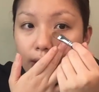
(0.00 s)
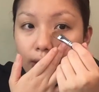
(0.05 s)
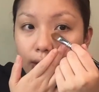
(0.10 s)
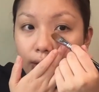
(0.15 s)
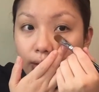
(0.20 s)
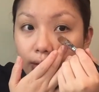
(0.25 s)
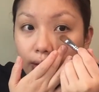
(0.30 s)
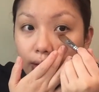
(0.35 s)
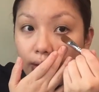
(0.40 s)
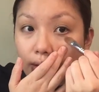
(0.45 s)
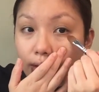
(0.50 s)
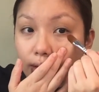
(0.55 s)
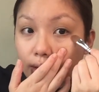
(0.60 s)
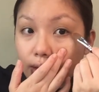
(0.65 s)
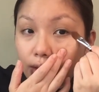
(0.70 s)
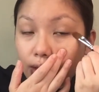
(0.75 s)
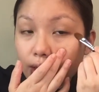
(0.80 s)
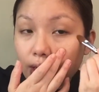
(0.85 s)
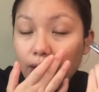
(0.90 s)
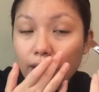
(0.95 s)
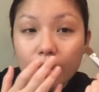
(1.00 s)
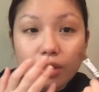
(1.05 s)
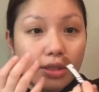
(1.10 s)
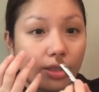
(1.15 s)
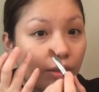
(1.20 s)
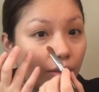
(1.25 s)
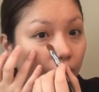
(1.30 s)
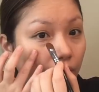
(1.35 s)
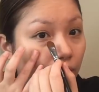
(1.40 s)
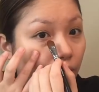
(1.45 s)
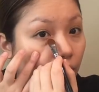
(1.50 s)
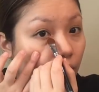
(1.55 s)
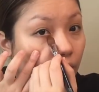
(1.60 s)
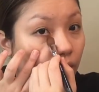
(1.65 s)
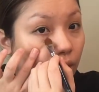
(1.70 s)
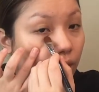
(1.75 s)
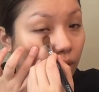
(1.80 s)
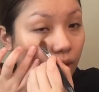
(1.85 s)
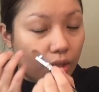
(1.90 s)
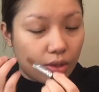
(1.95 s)
Oh gosh, I tell you,
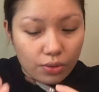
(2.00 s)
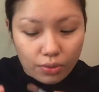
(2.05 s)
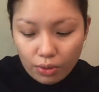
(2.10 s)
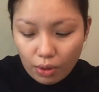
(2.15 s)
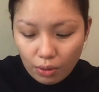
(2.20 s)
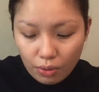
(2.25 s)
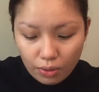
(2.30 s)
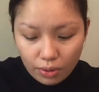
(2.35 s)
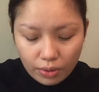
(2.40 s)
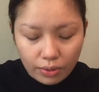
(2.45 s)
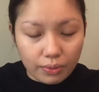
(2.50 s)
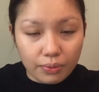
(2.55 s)
this role,